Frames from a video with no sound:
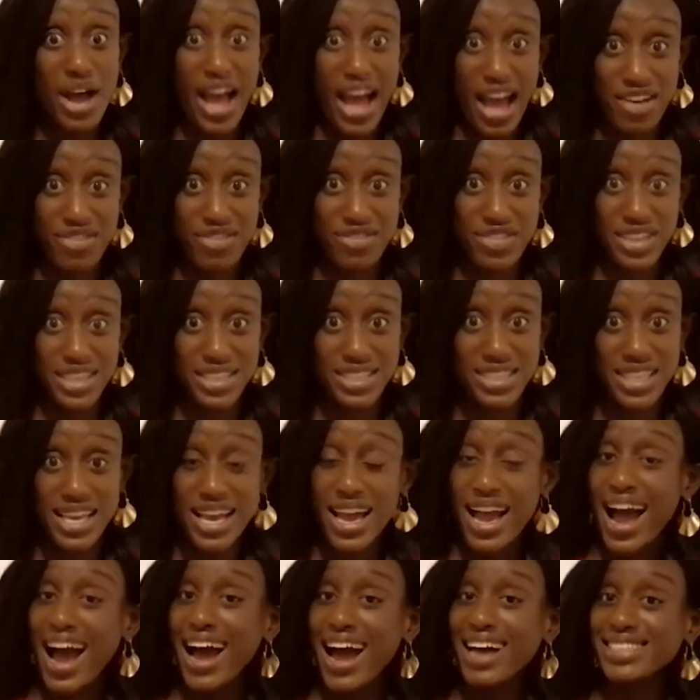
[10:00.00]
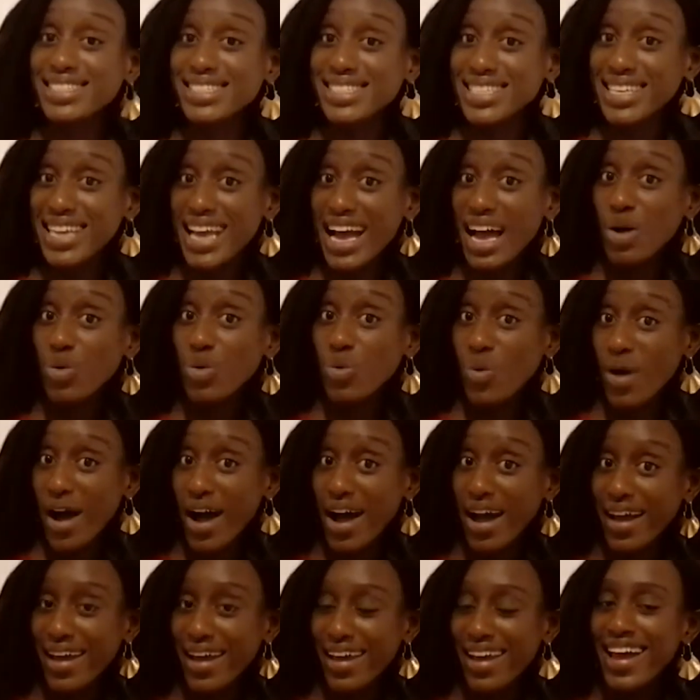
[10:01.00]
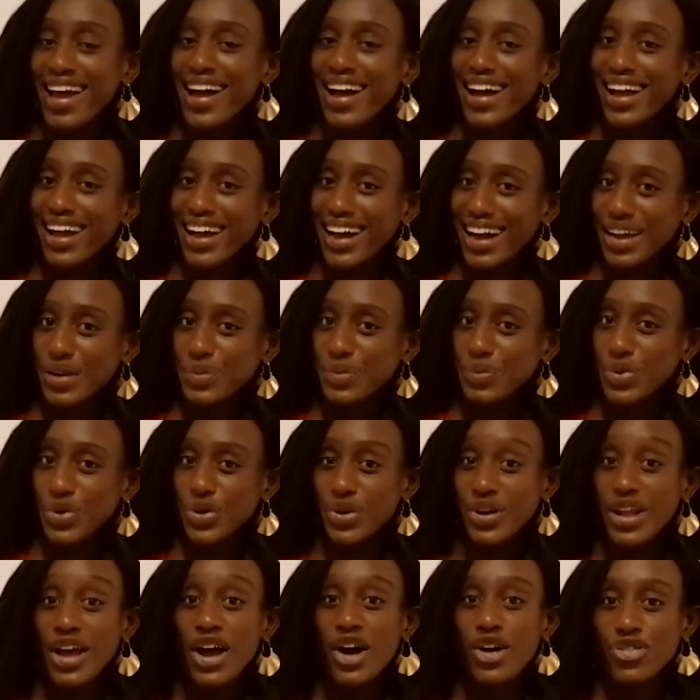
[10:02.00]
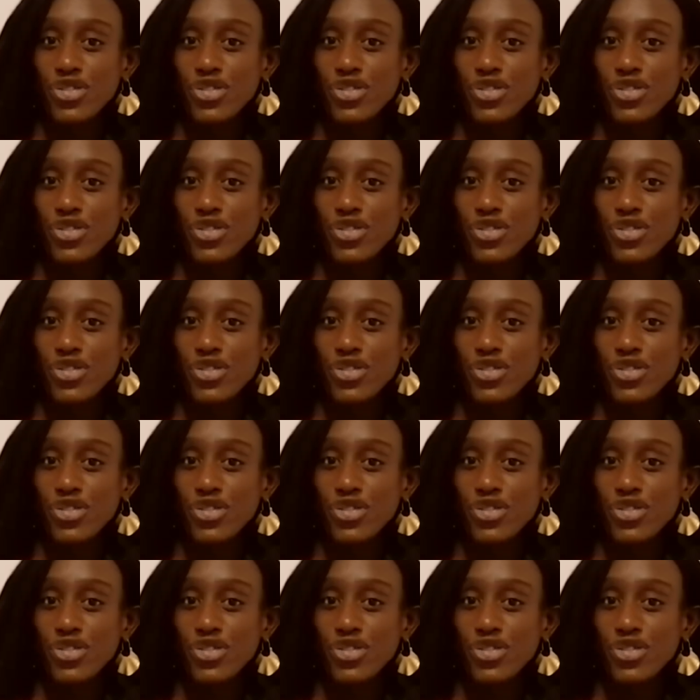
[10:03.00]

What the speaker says: Have it, a DIY cardboard